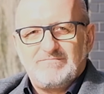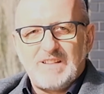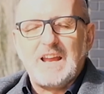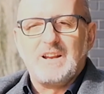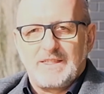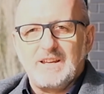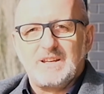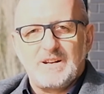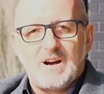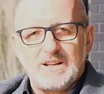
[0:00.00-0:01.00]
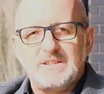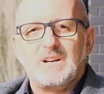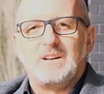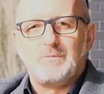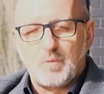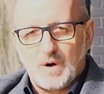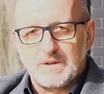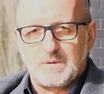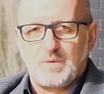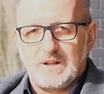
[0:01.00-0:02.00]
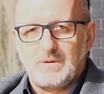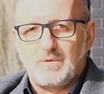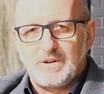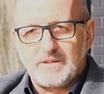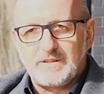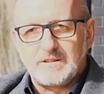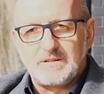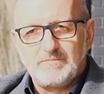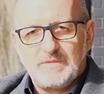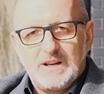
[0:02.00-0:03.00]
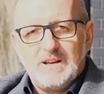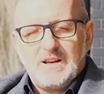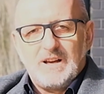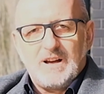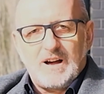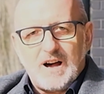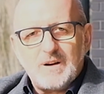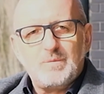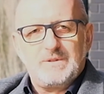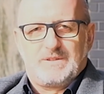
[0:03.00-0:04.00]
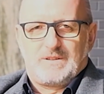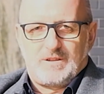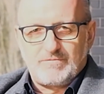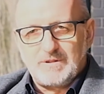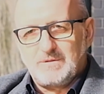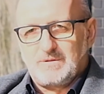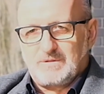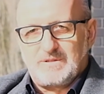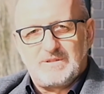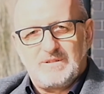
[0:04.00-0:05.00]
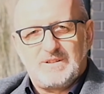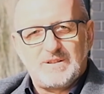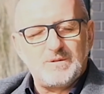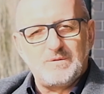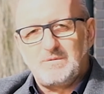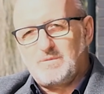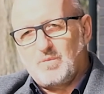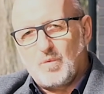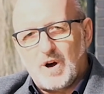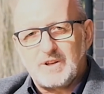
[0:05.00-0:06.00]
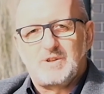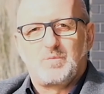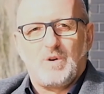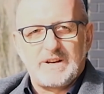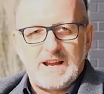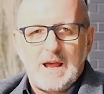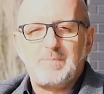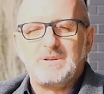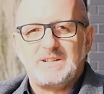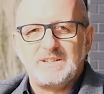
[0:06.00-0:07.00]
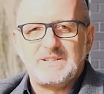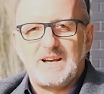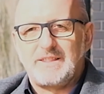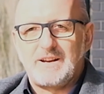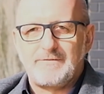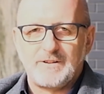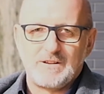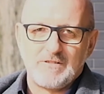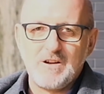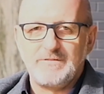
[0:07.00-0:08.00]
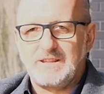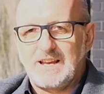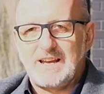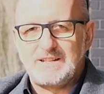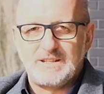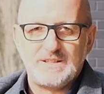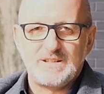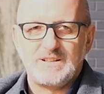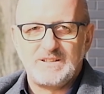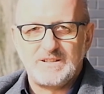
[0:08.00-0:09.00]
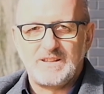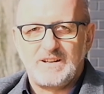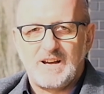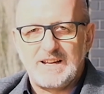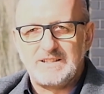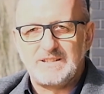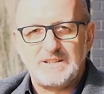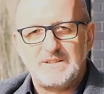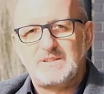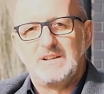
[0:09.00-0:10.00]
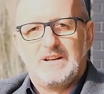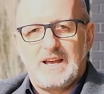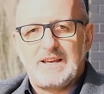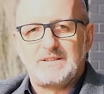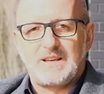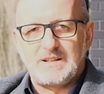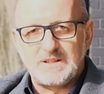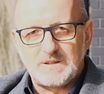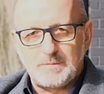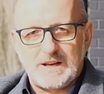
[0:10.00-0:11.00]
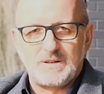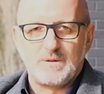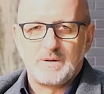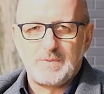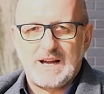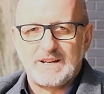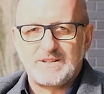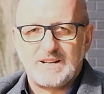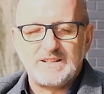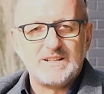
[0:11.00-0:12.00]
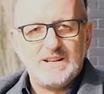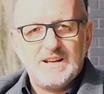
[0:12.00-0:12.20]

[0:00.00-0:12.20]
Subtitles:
I think in hindsight was well worth it. I was thrilled to watch what happened in South Africa over the 80s and into the 90s as they dismantled apartheid.